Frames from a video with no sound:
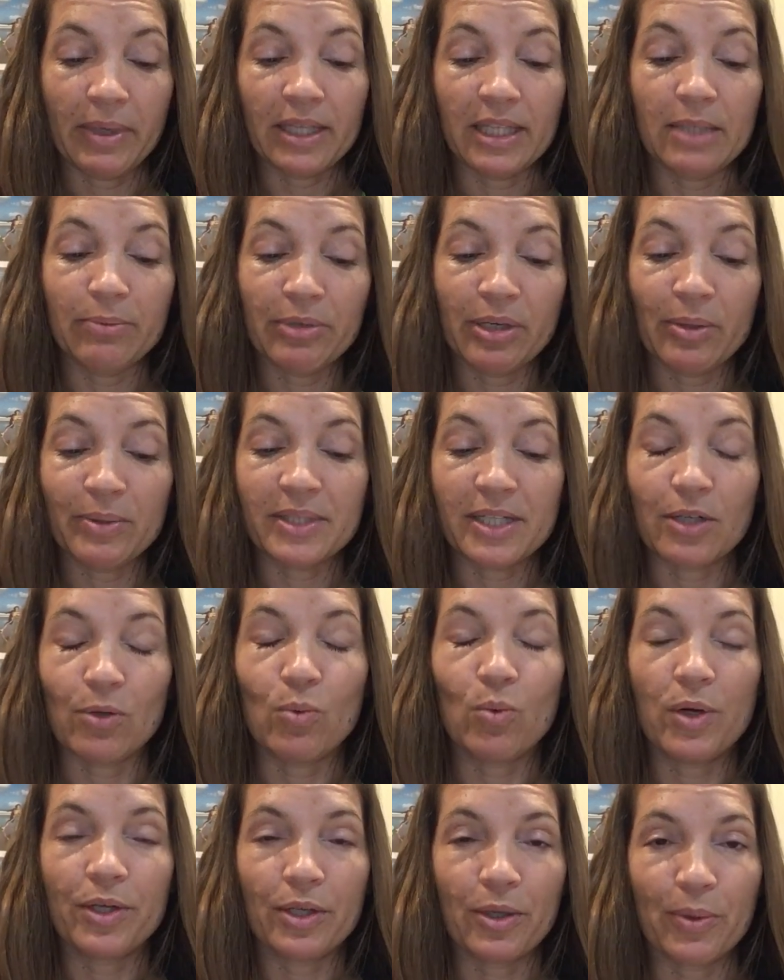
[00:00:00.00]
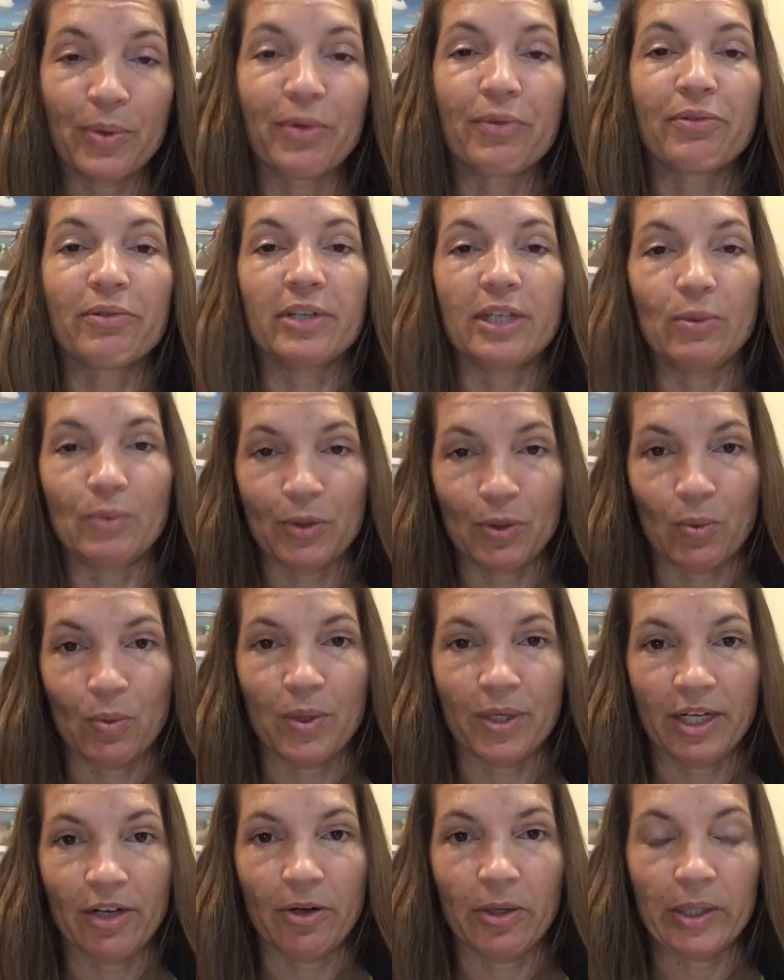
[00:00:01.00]
my Libre was at a 103 with
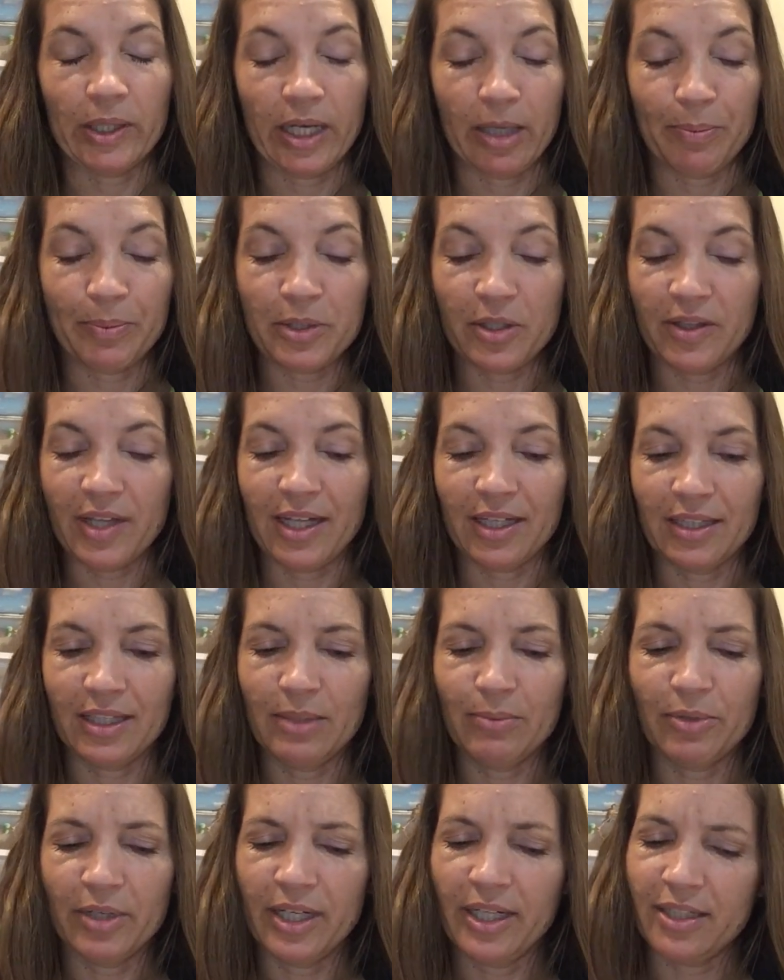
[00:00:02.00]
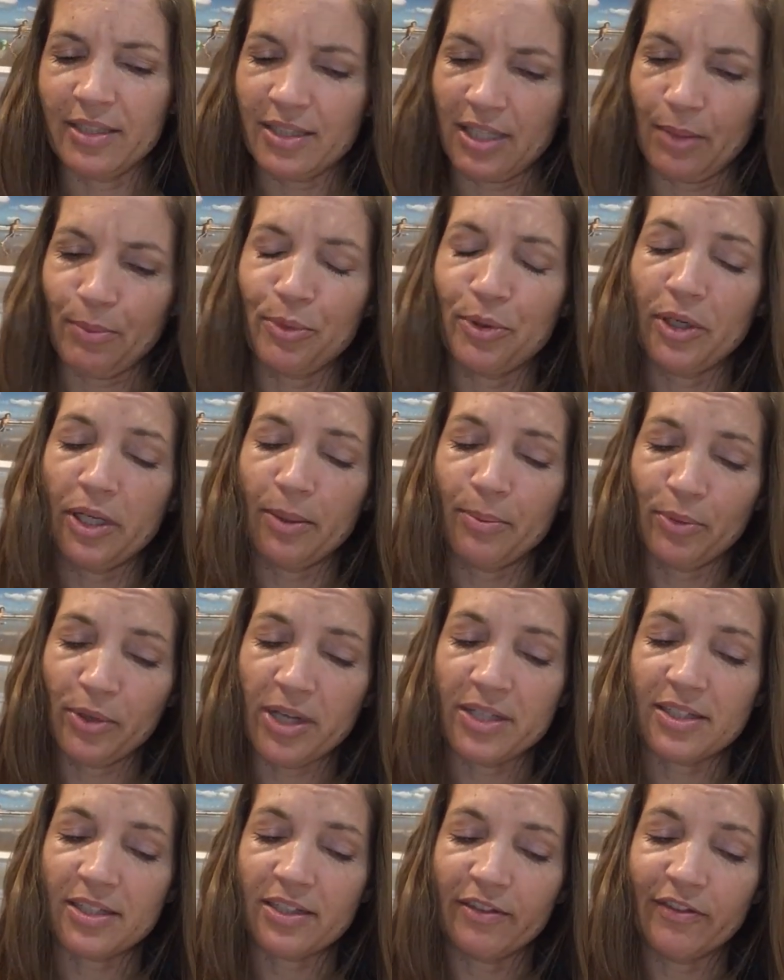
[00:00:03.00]
one arrow up. So that Libre is like pretty
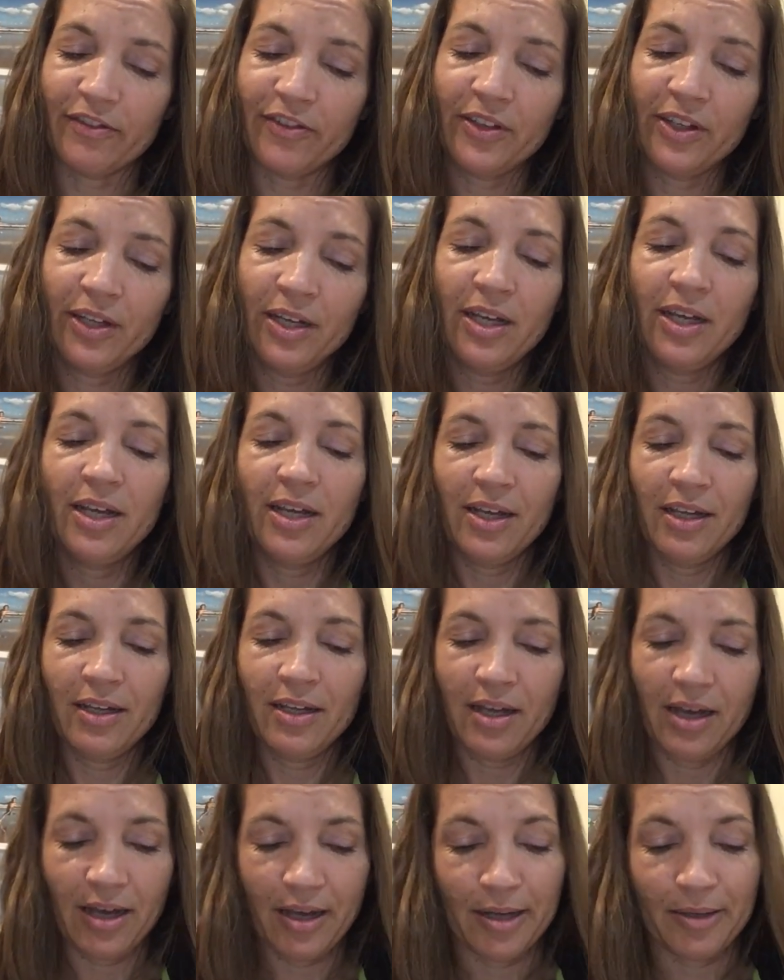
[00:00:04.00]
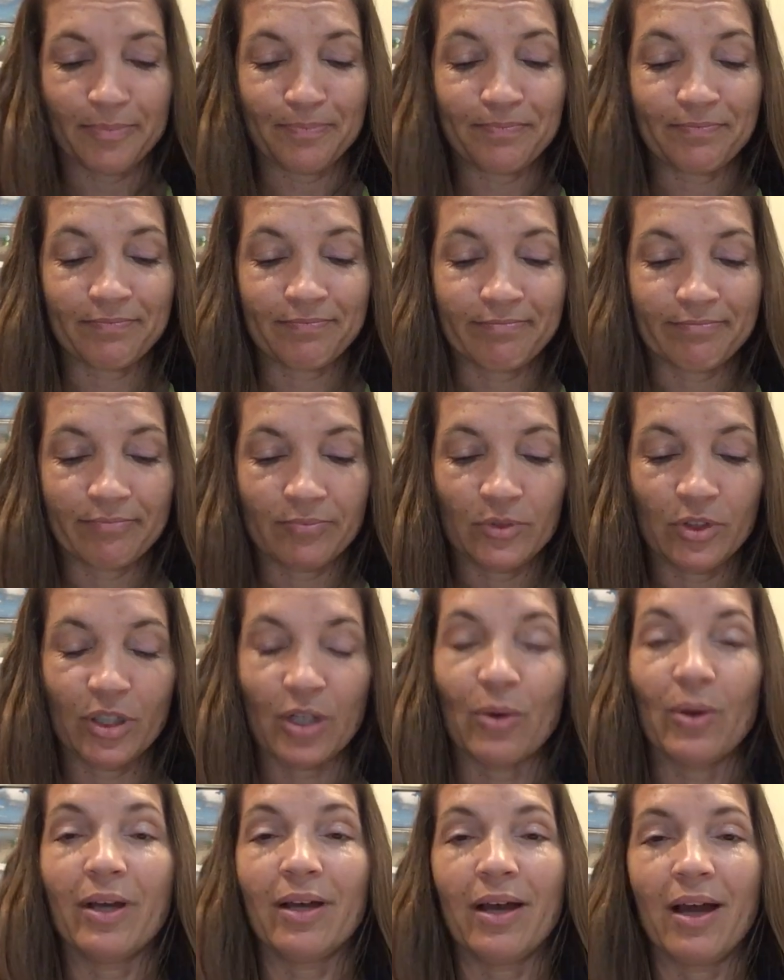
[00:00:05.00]
impressive. I
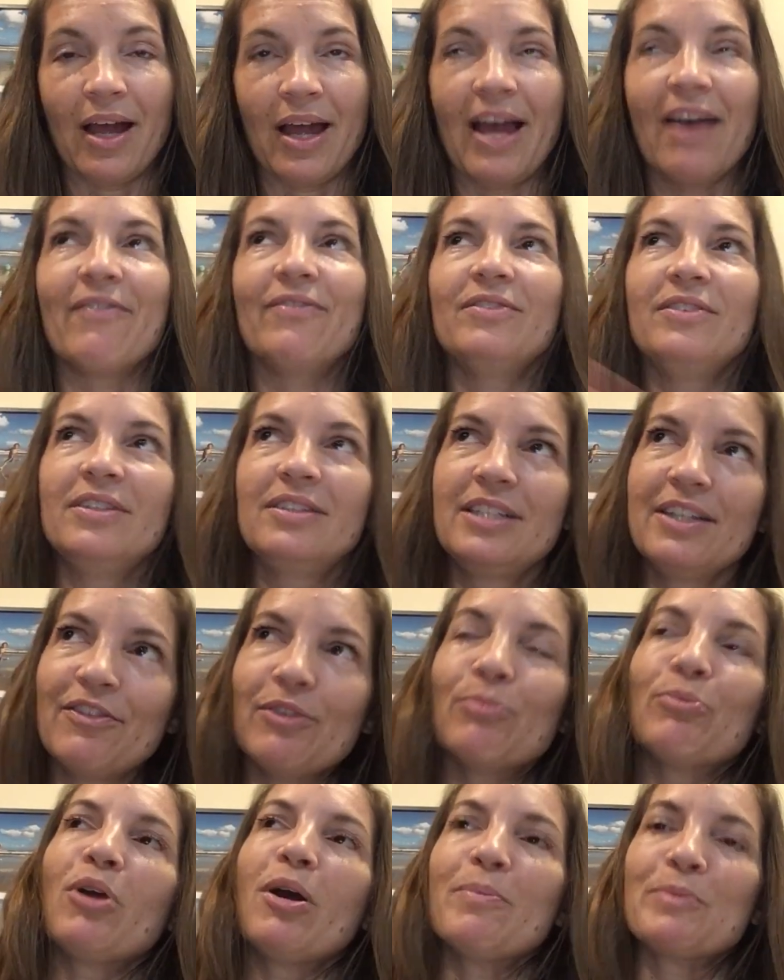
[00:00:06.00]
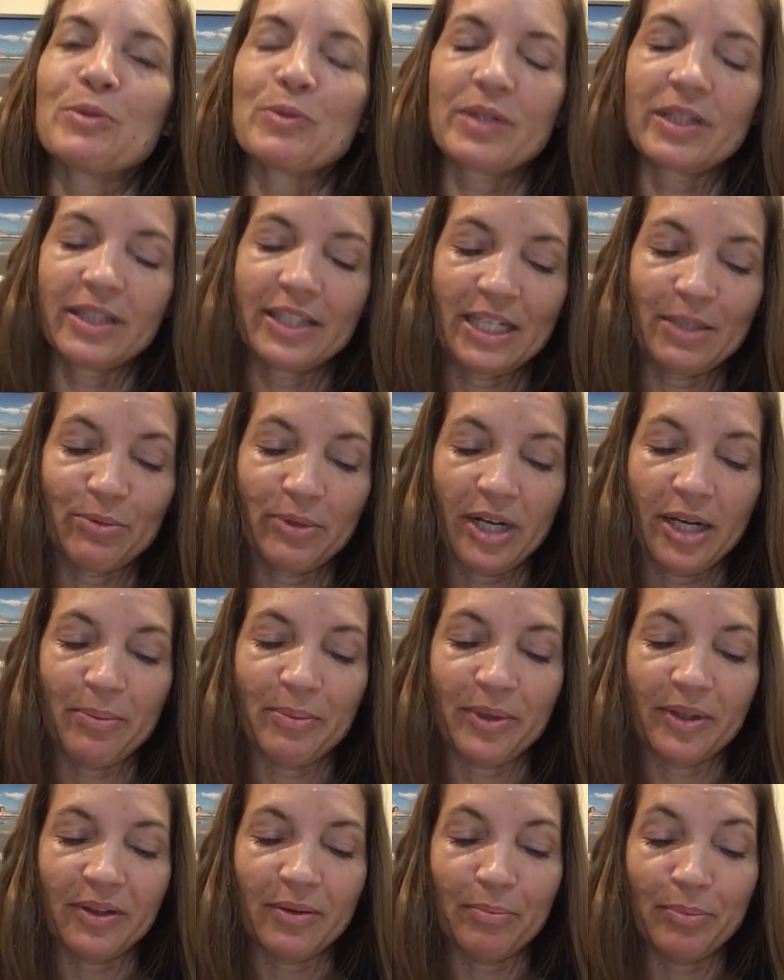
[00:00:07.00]
have different problems with the Libre,
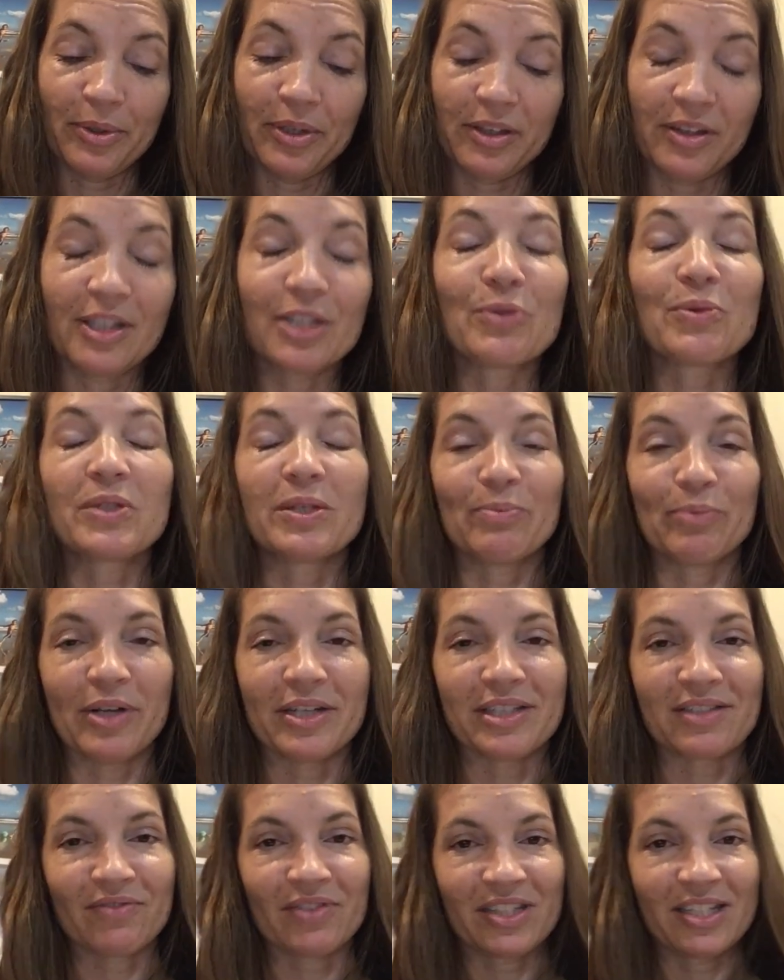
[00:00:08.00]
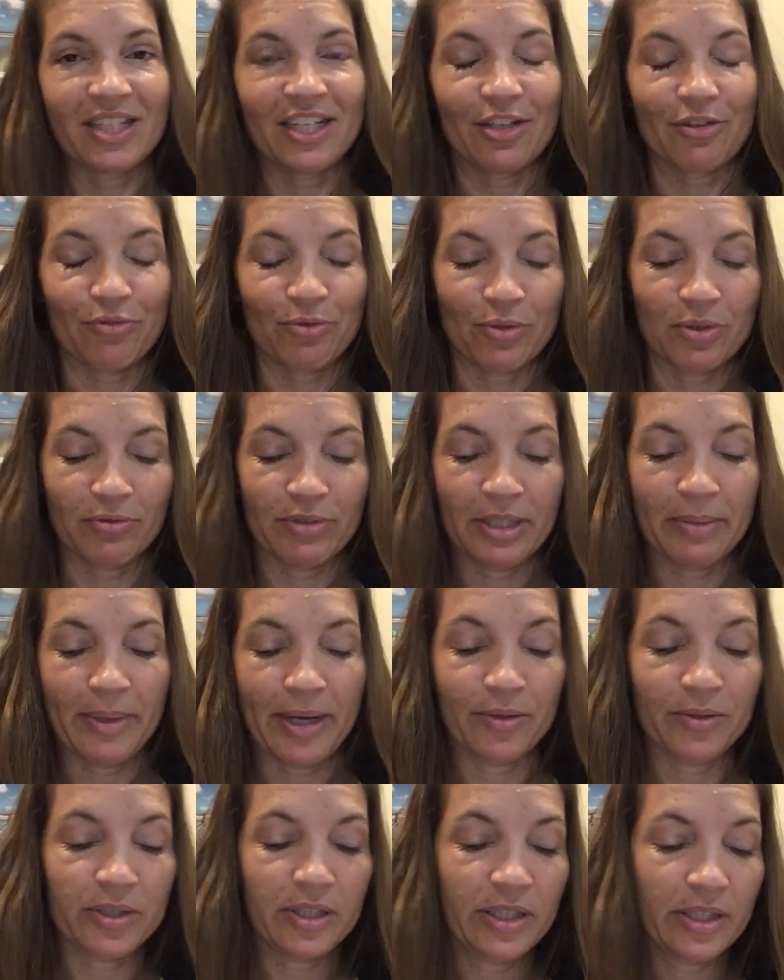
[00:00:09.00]
but this was impressive to see it through the
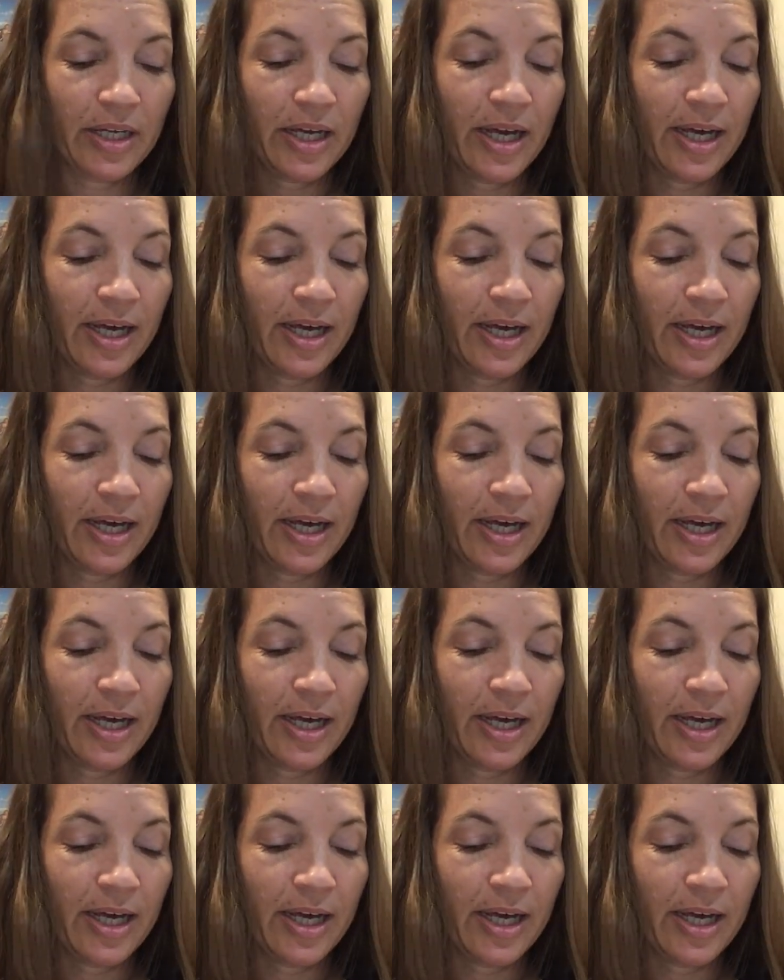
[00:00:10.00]
rebound.